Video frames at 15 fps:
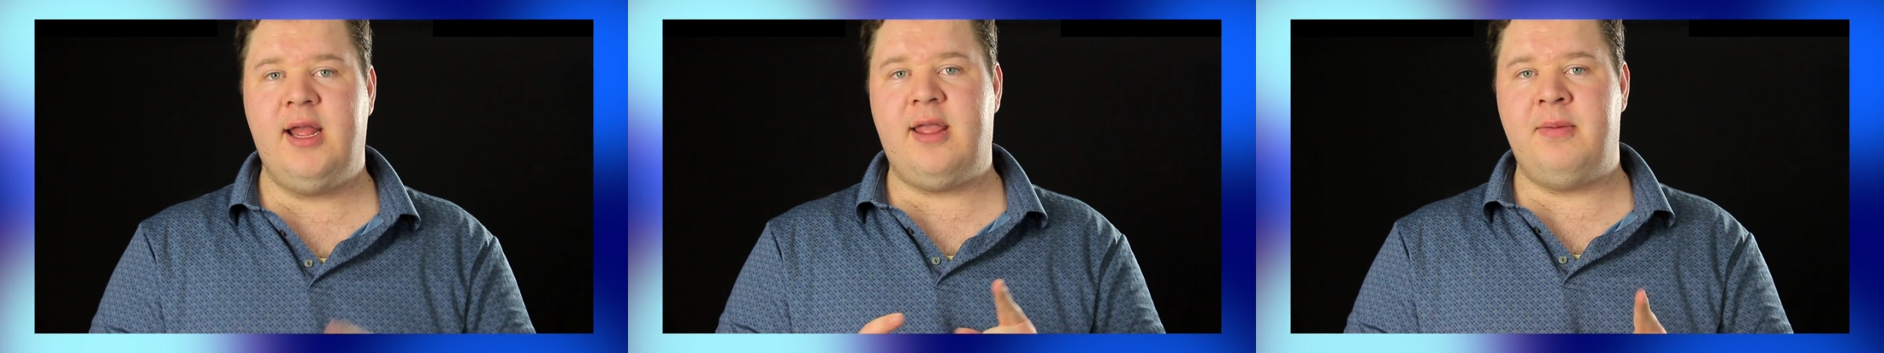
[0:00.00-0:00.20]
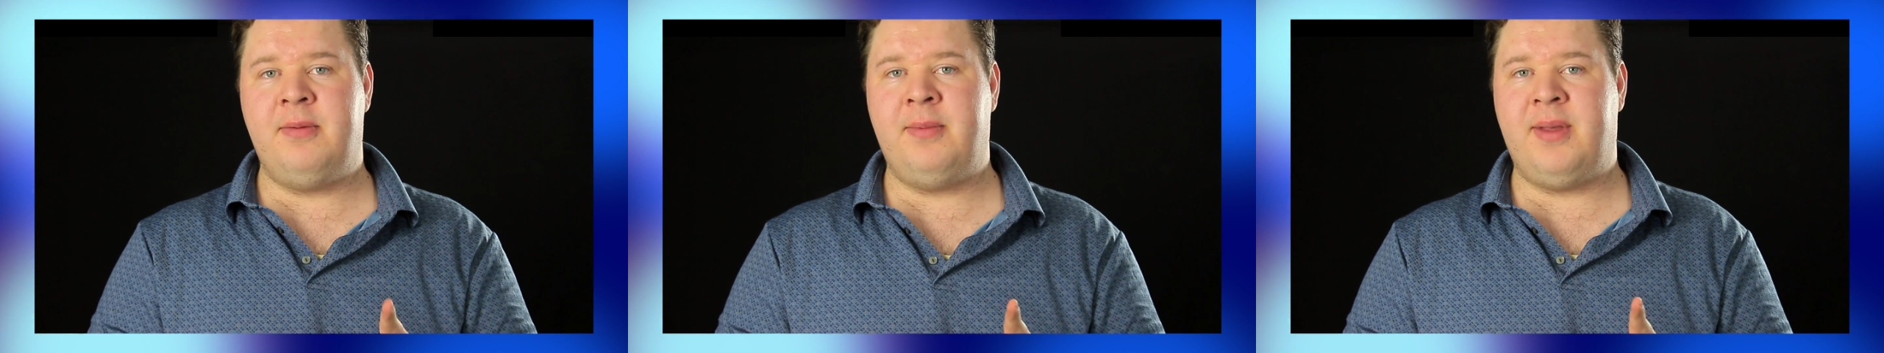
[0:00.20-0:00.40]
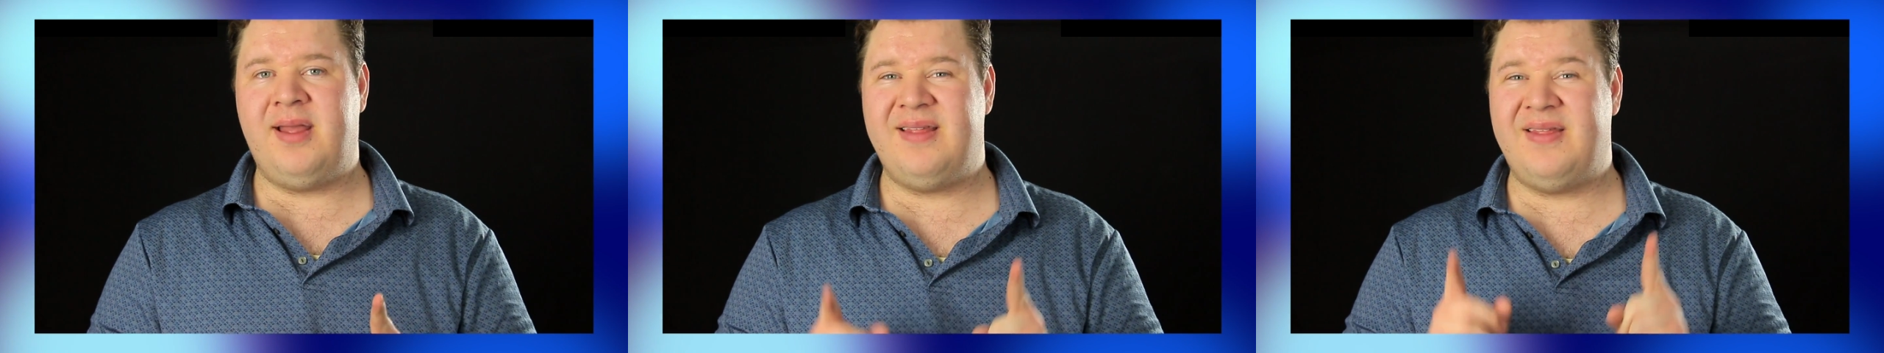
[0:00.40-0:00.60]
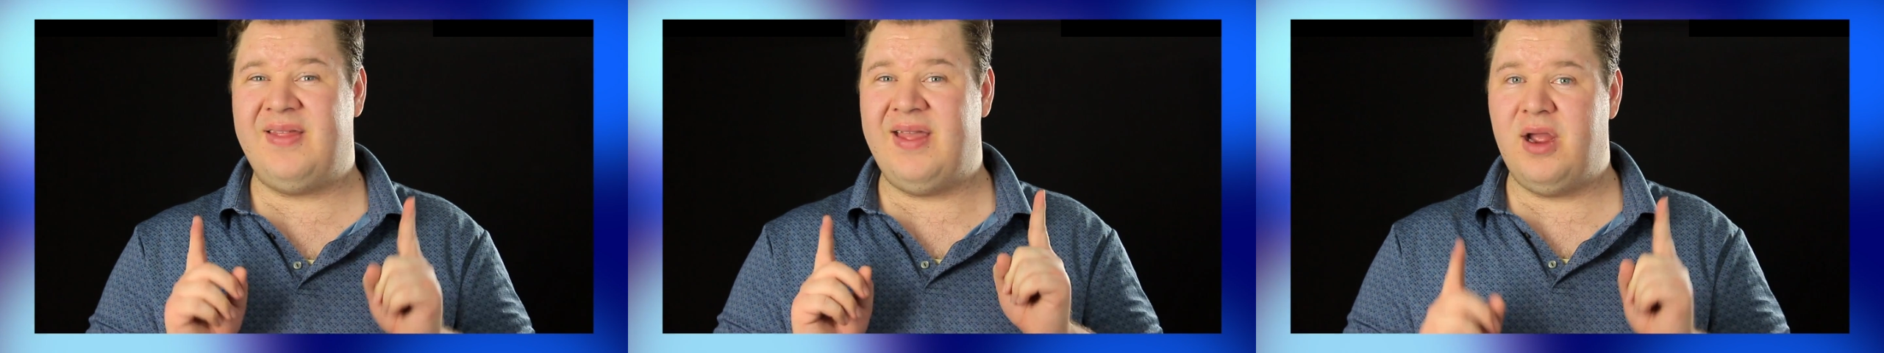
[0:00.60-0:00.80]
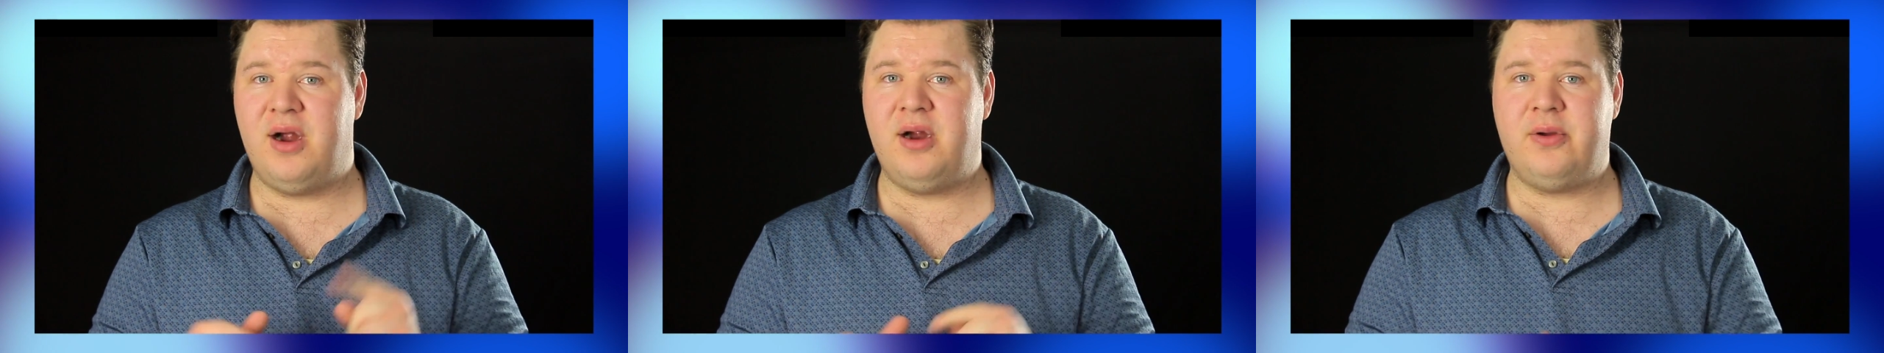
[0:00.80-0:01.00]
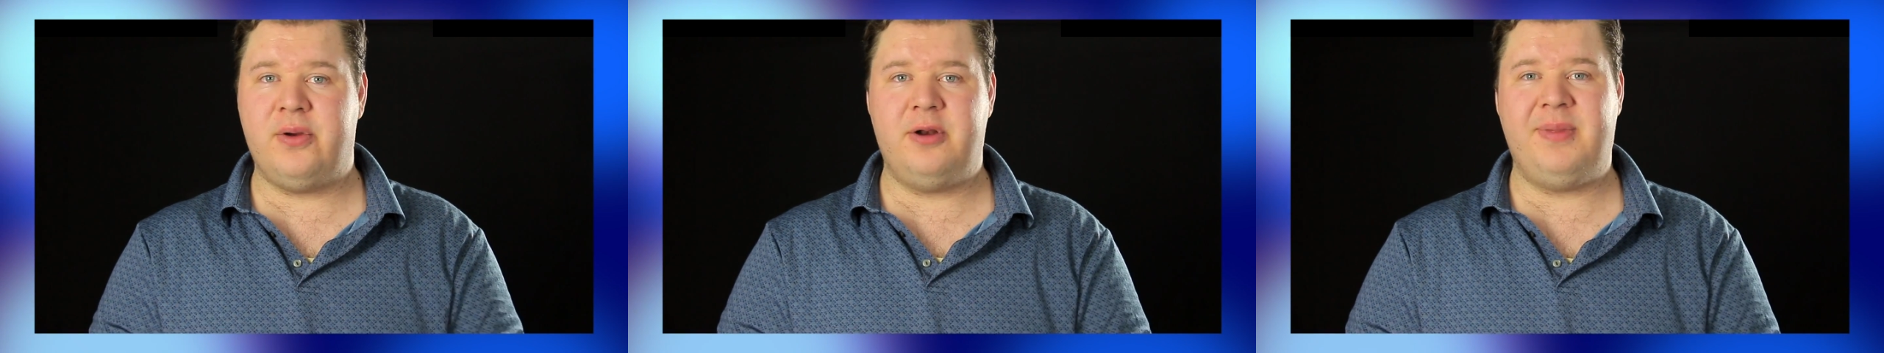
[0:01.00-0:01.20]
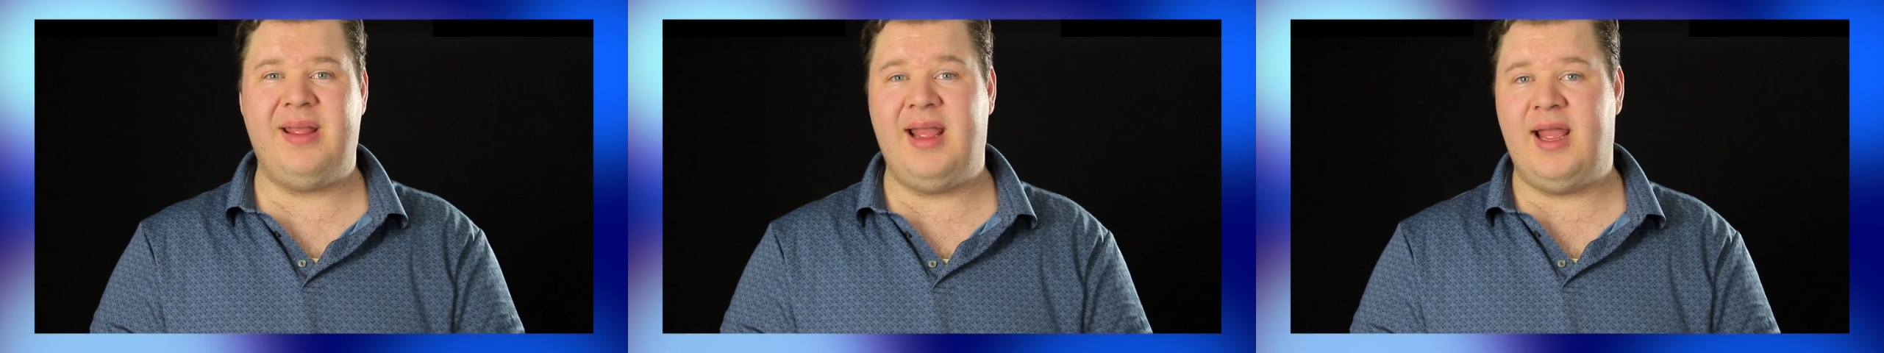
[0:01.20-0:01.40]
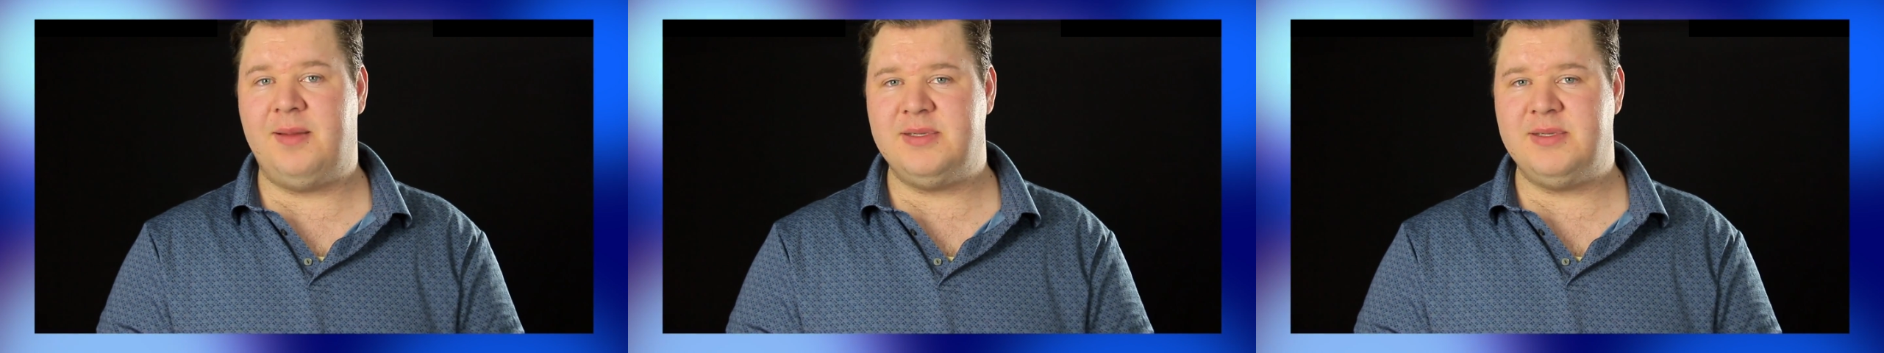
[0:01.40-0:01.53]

Keep in mind that they are going to be